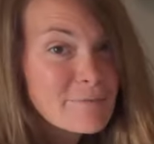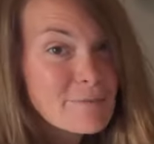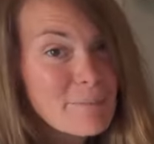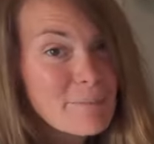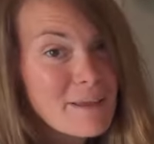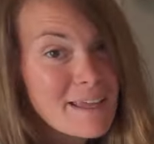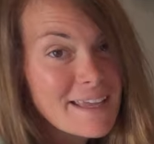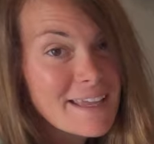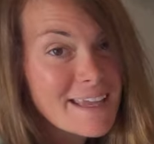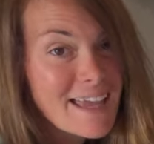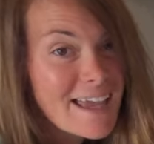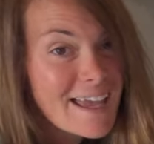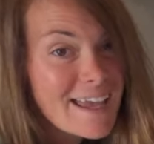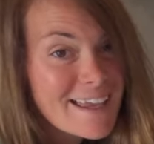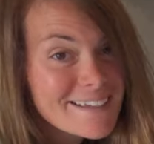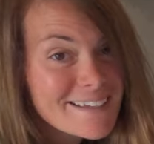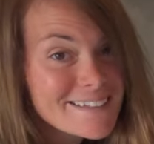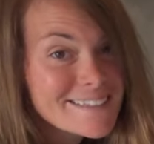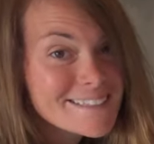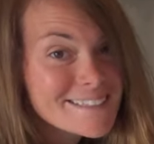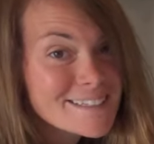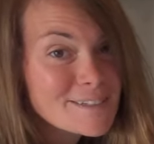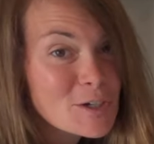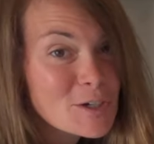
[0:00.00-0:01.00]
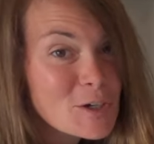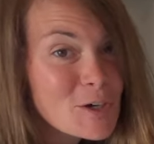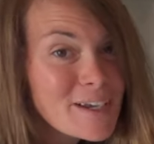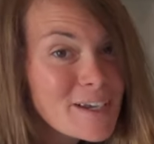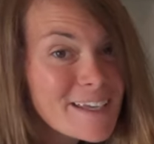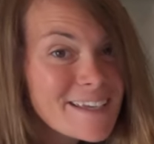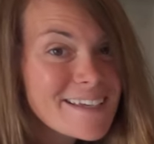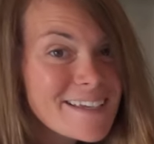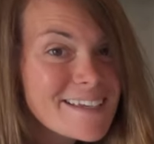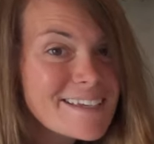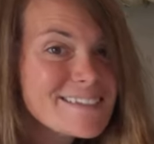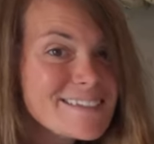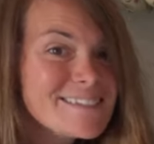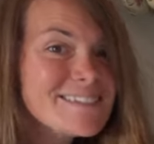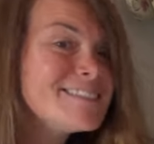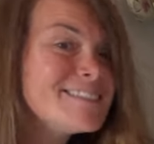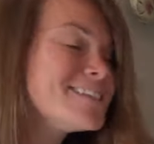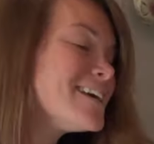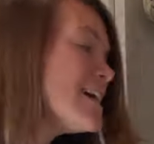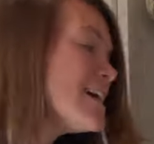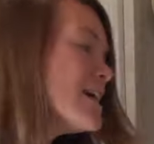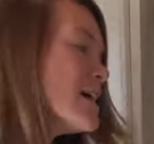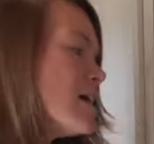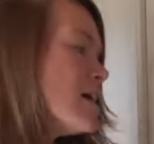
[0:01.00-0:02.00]
We make cakes and cookies
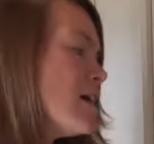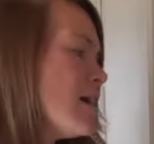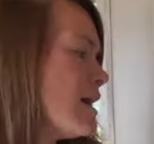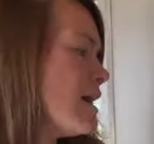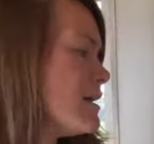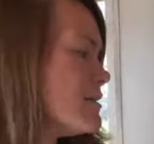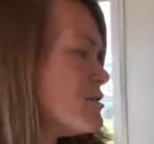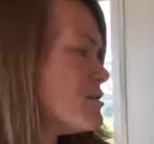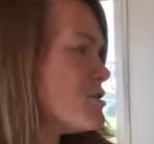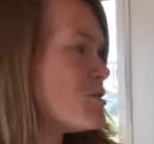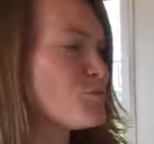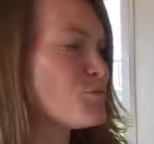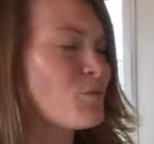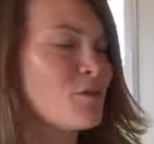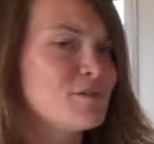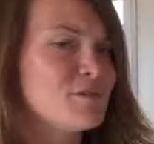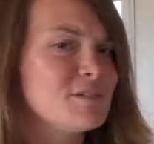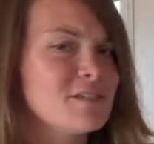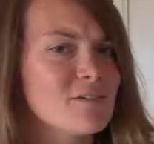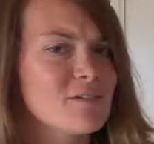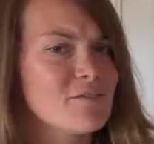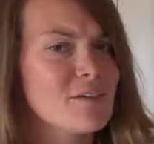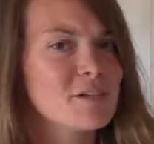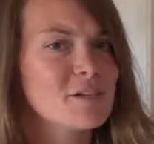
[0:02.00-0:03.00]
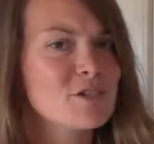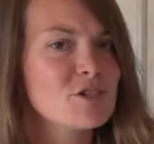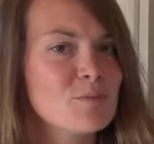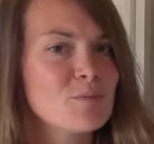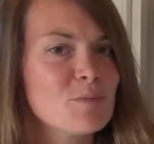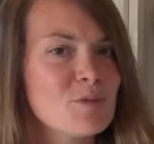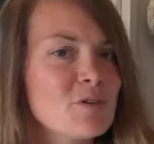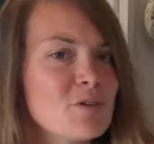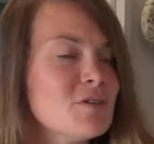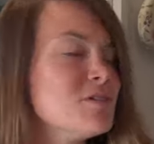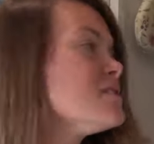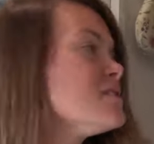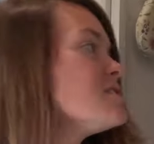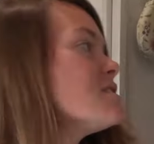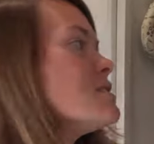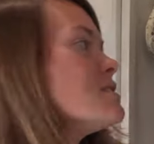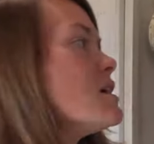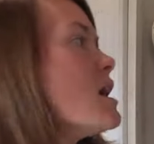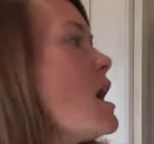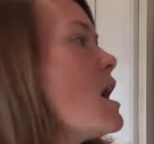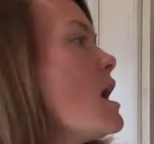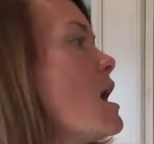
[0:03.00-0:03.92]
and just roasting vegetables.